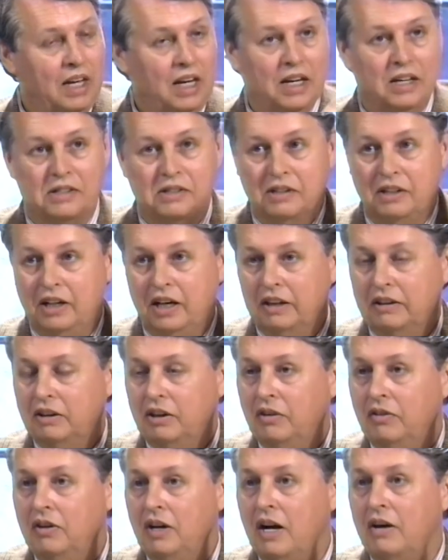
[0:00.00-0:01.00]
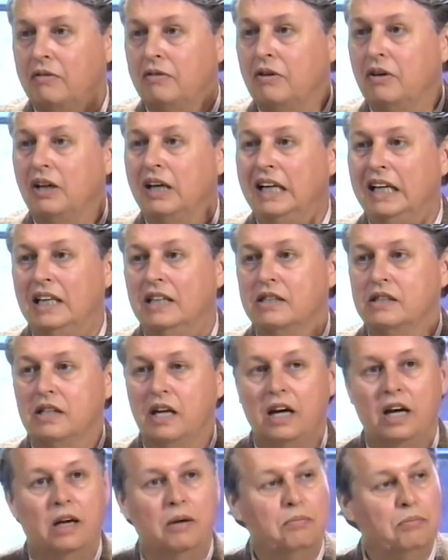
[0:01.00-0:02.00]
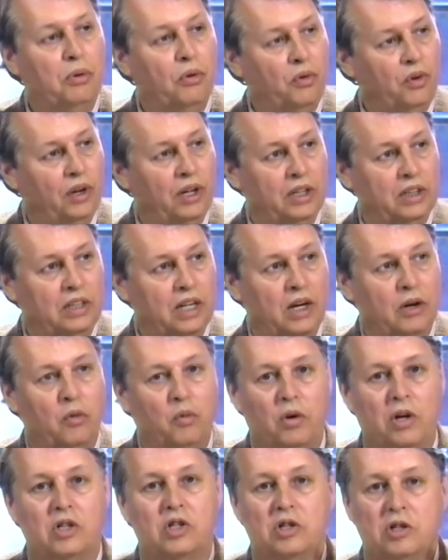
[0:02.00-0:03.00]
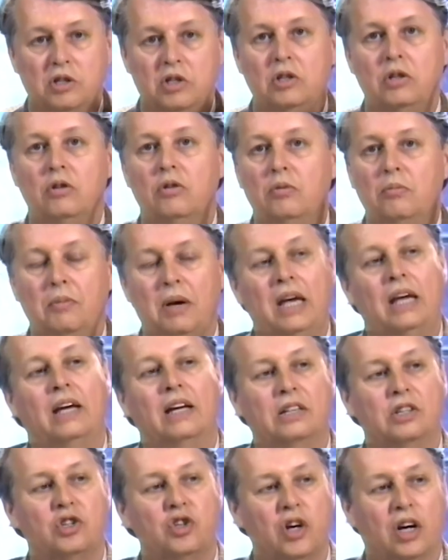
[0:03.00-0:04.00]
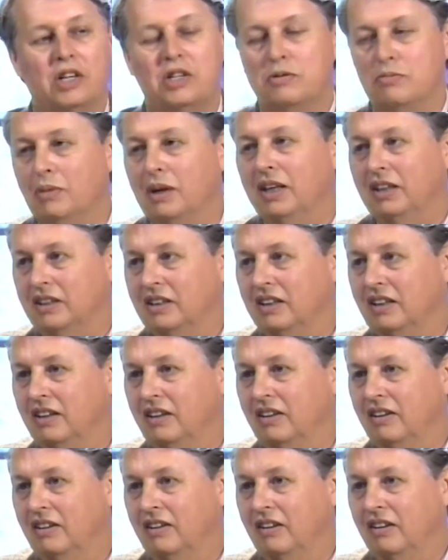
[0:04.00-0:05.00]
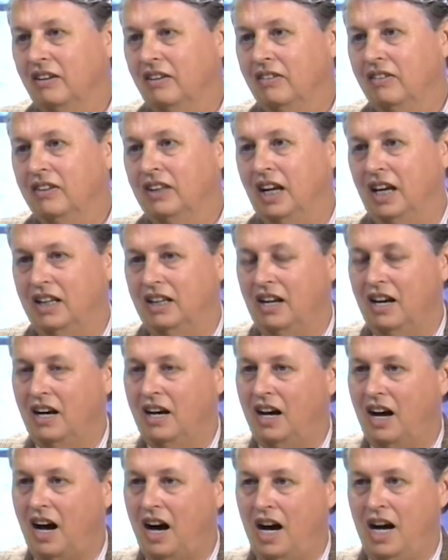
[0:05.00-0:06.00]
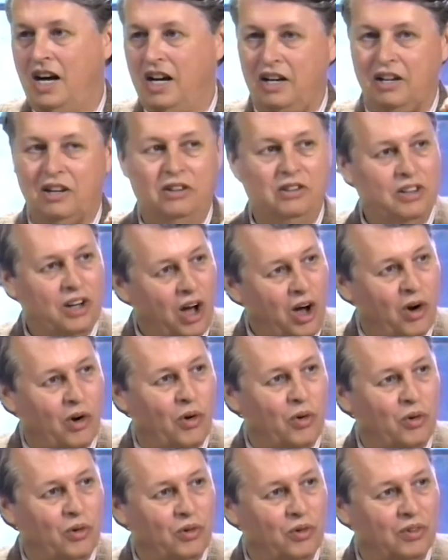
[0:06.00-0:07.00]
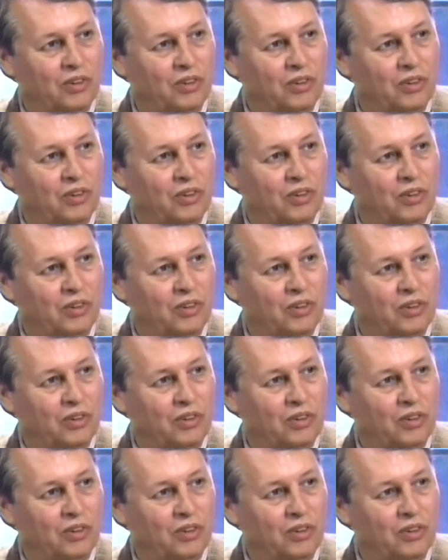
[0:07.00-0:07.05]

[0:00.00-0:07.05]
is that there never is a point at which you make a judgment that I know.